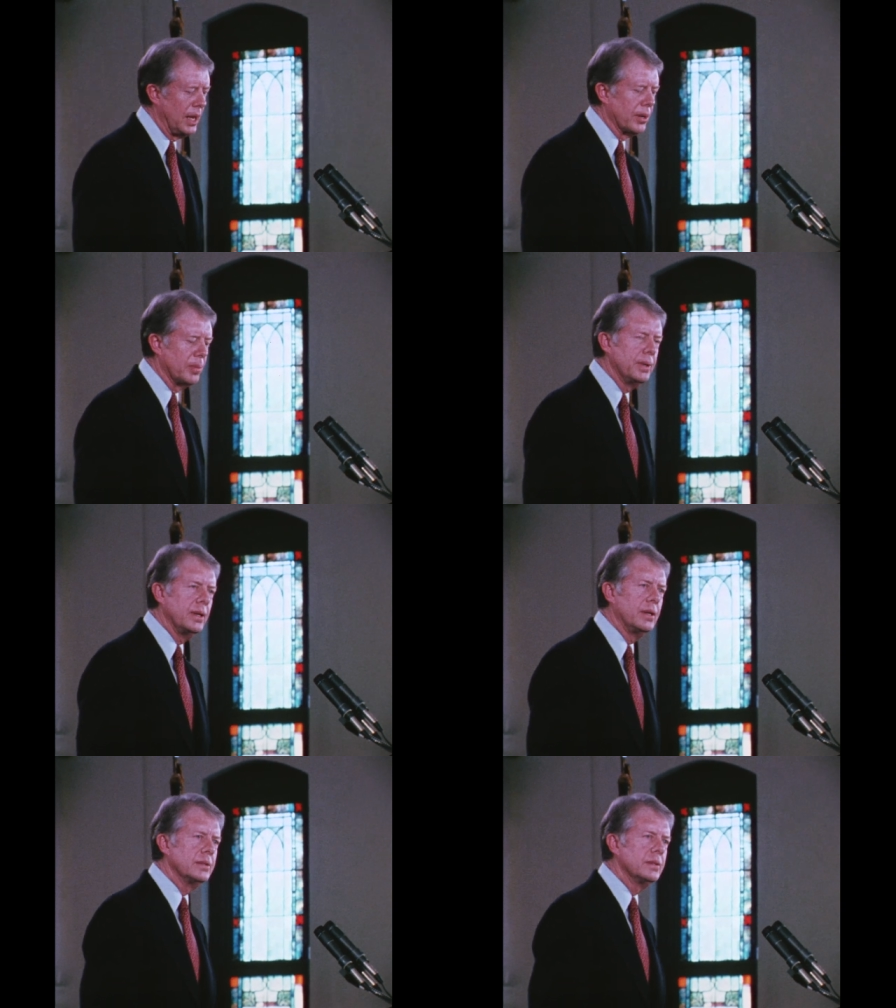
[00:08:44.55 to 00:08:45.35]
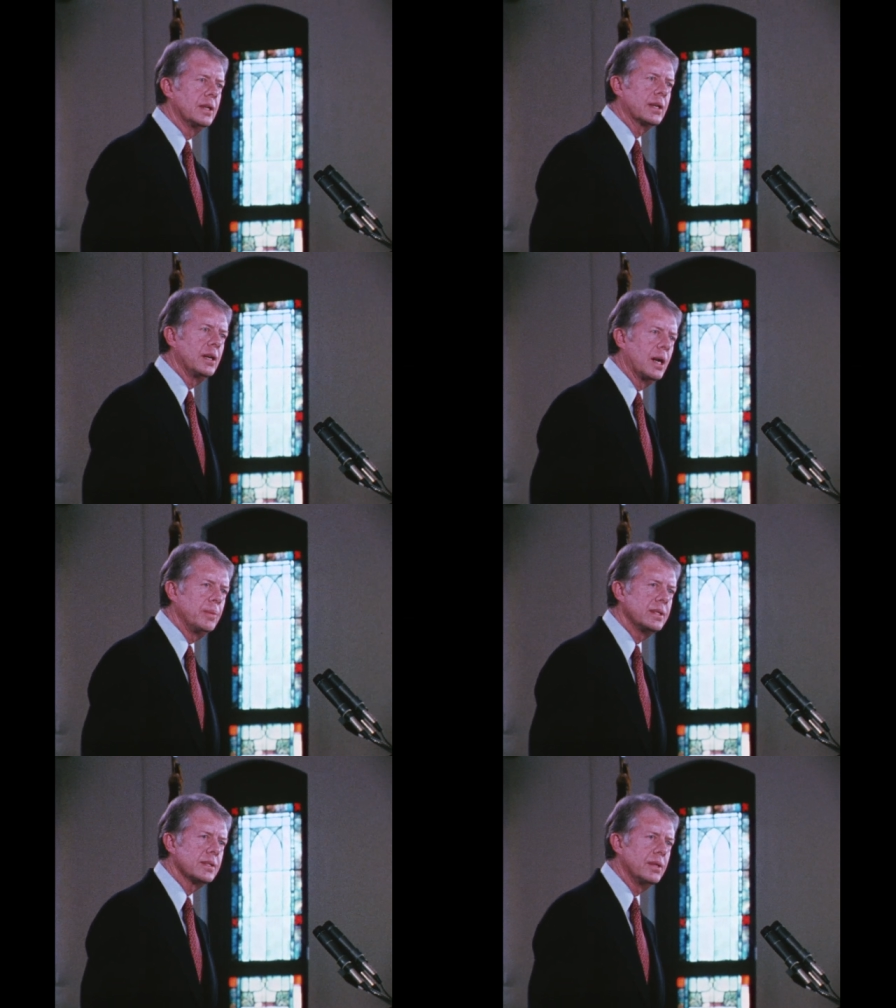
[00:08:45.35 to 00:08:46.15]
I want to build an
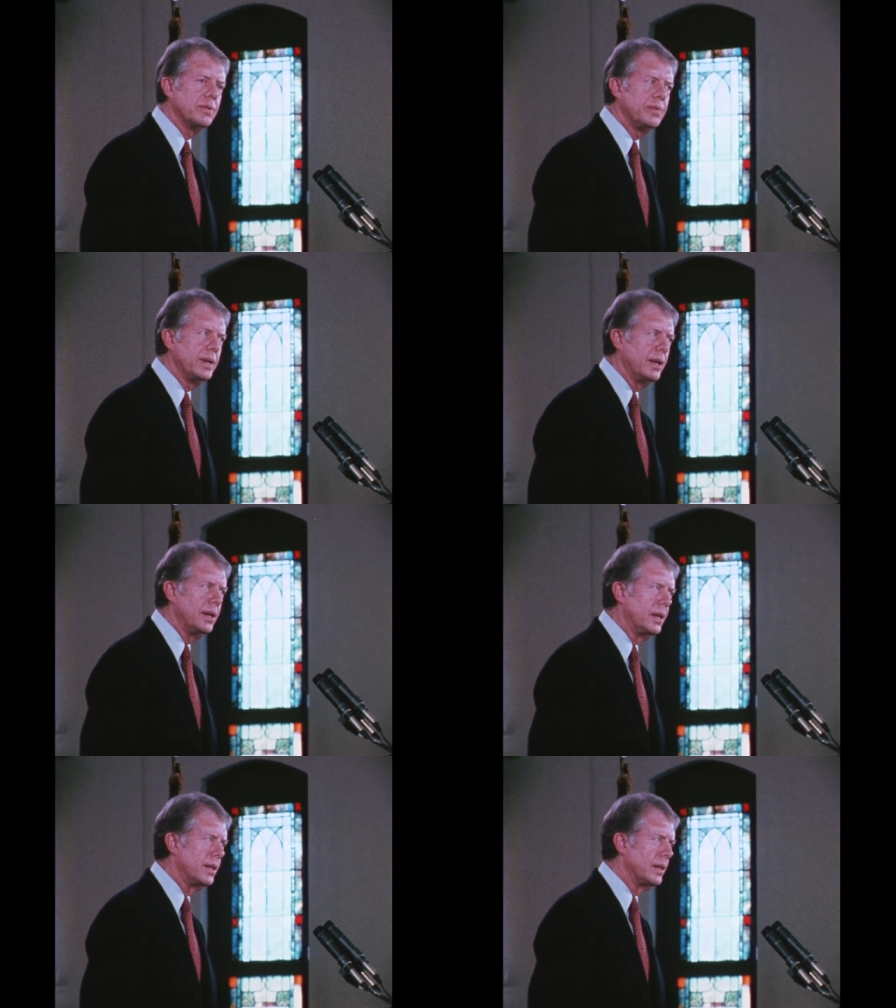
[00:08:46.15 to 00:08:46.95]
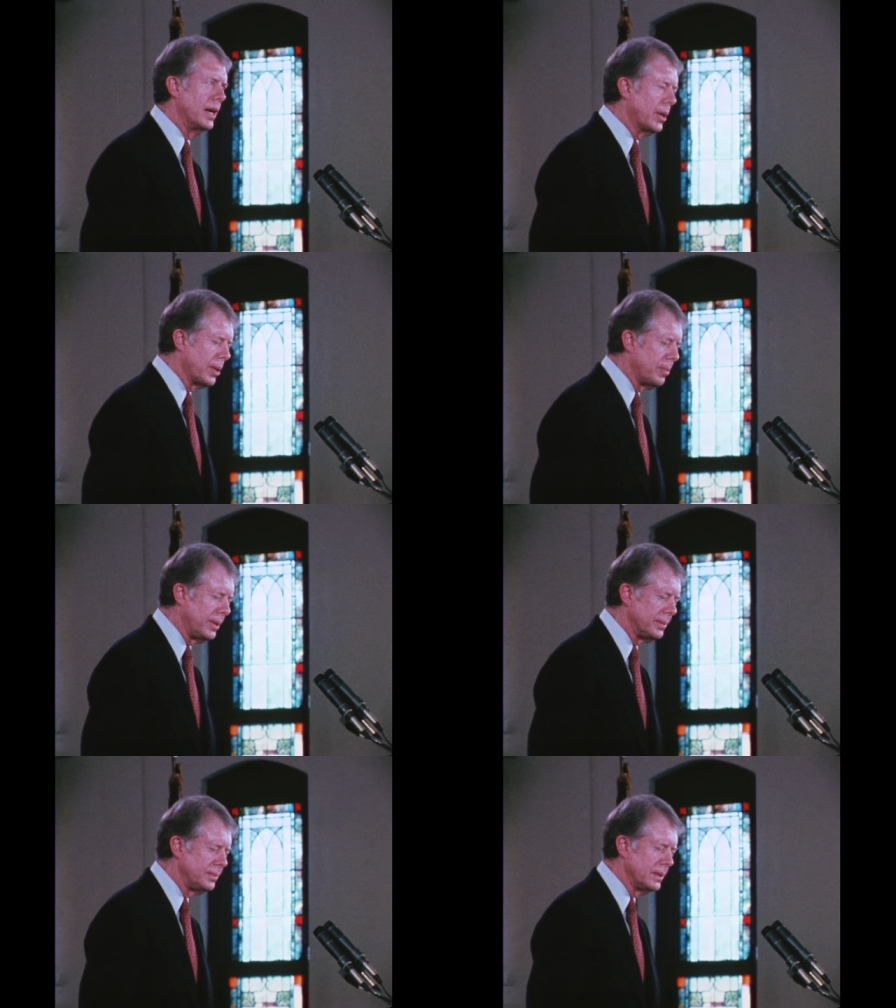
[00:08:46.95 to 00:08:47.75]
economy so fair and
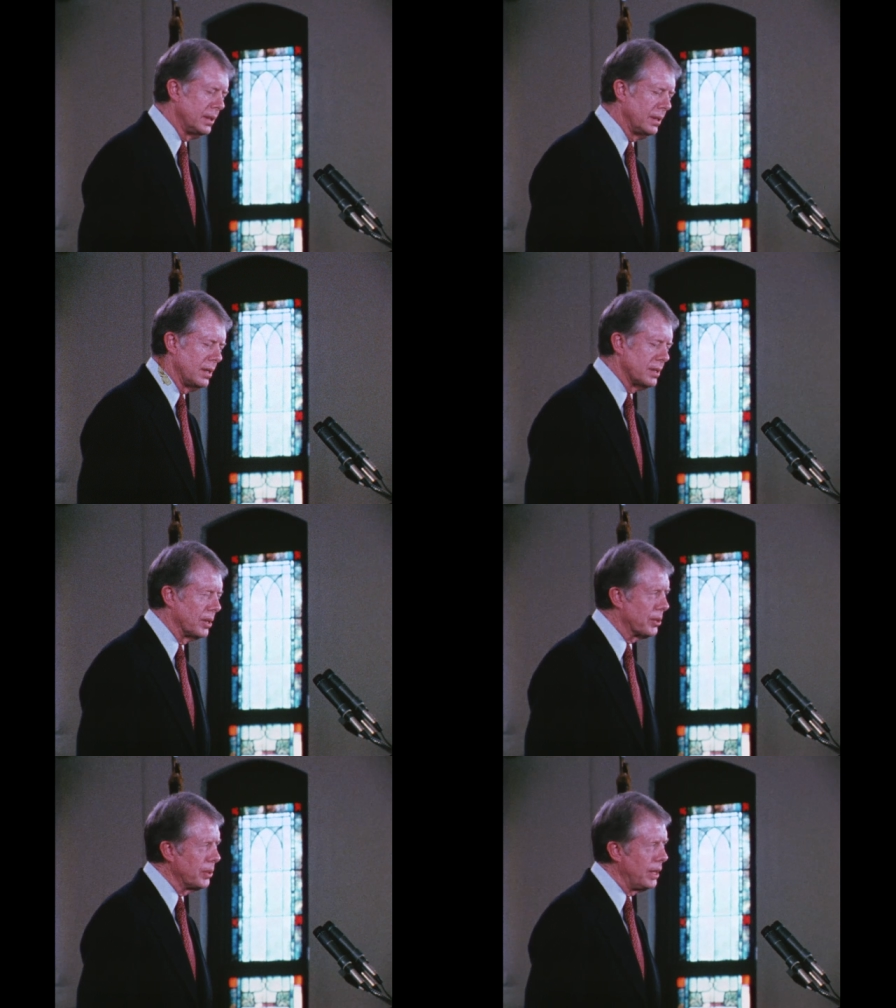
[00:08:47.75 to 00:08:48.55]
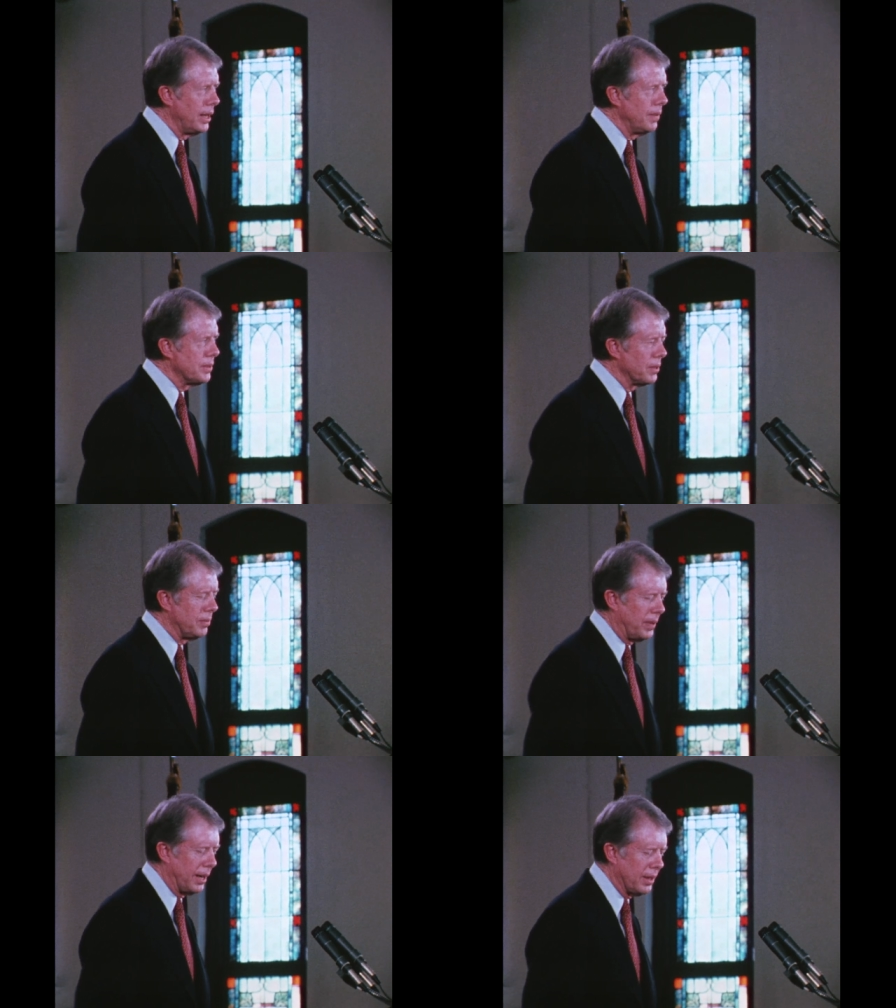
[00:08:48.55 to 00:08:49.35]
equitable, so creative,
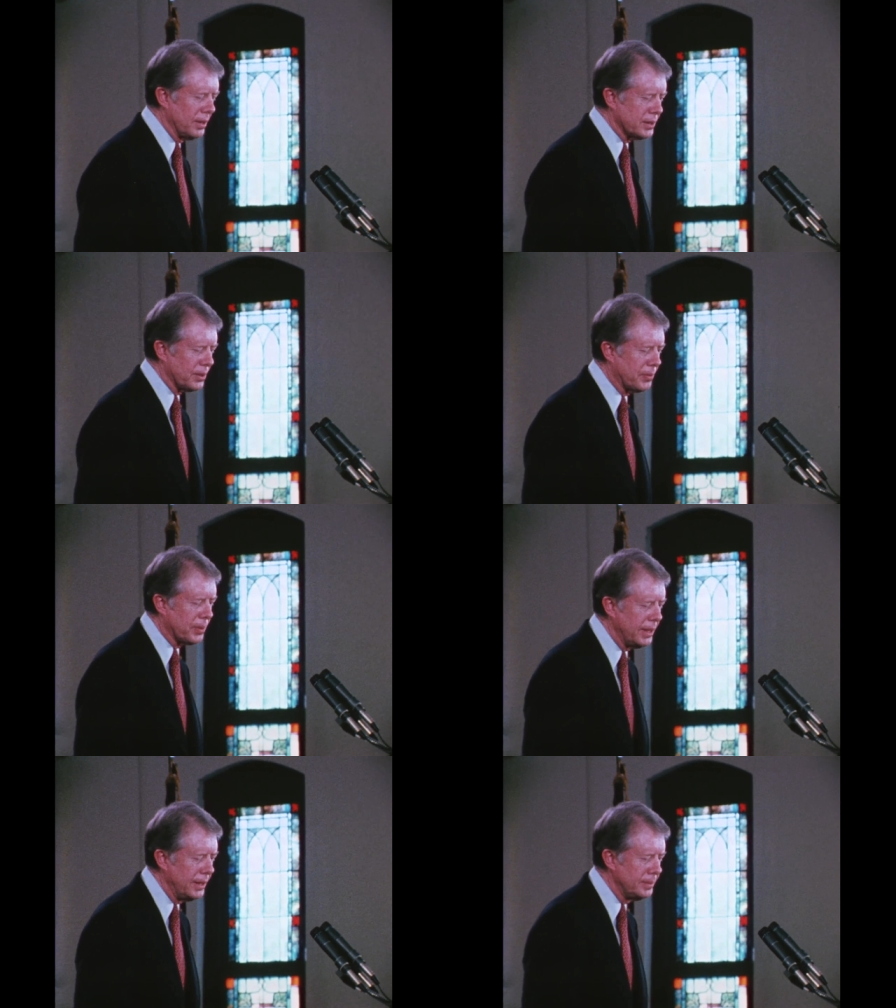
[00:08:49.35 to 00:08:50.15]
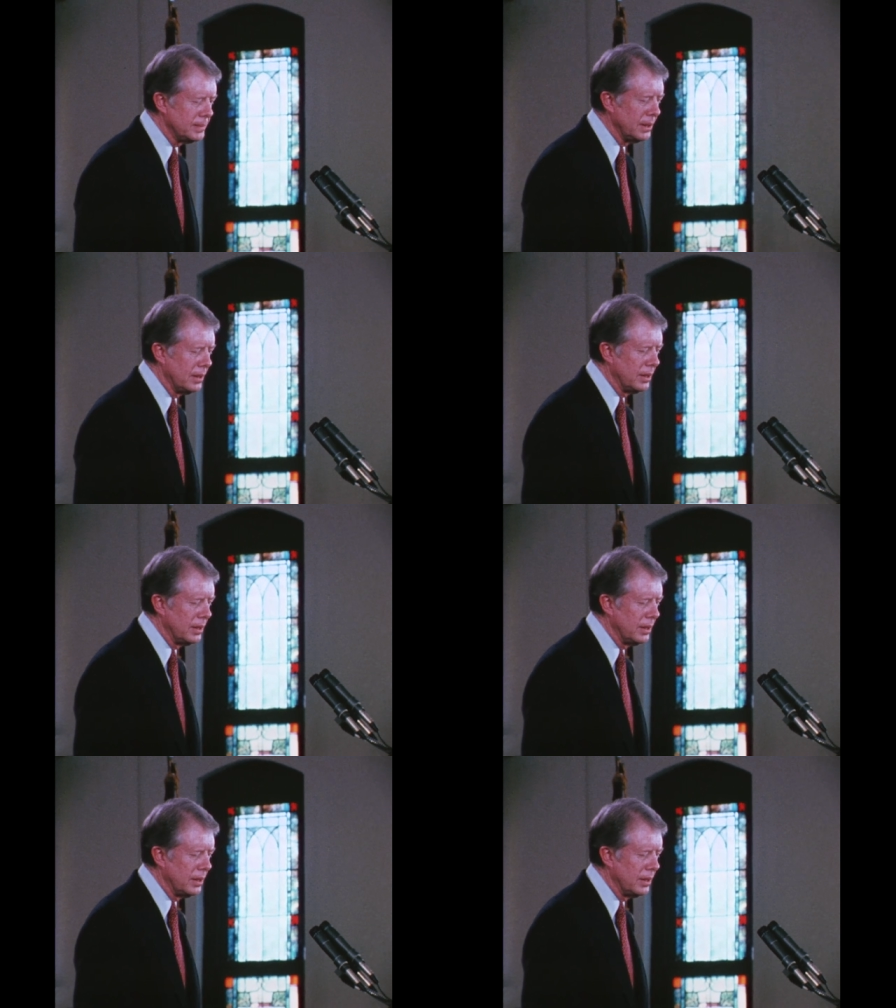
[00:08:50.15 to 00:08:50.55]
so vital, so free,